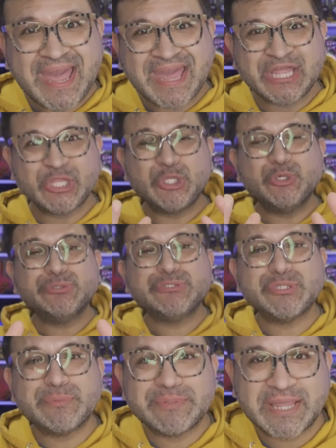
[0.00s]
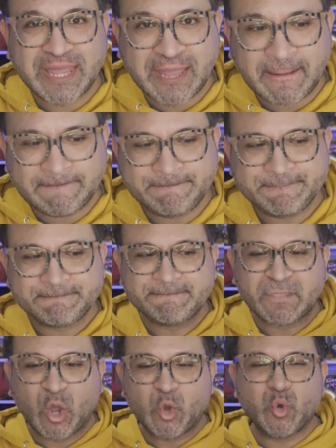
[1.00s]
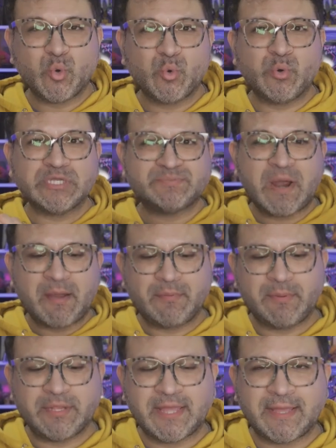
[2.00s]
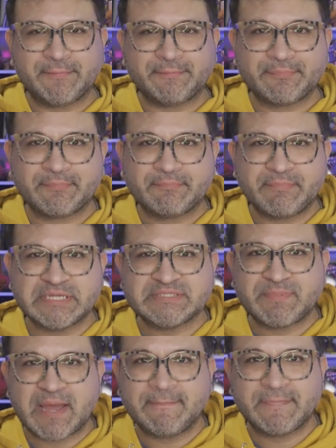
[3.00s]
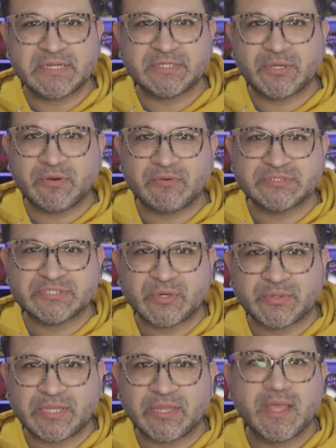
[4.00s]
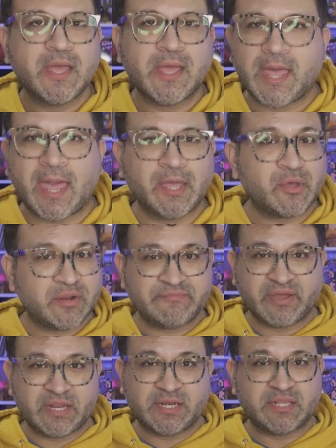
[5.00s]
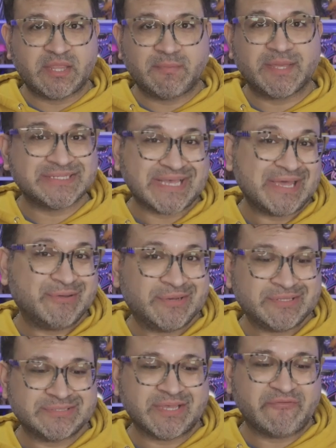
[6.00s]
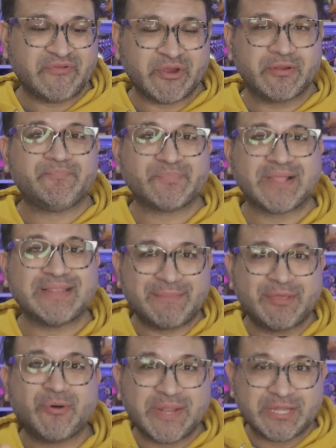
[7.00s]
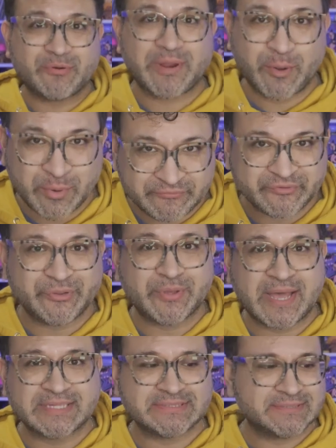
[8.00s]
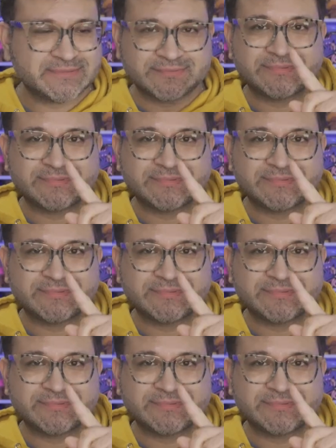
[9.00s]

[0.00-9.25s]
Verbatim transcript: in YouTube land who is probably like Best Buy bundle, Sony, and couldn't find anything because I couldn't. So I figured, let me go ahead and create one for you guys.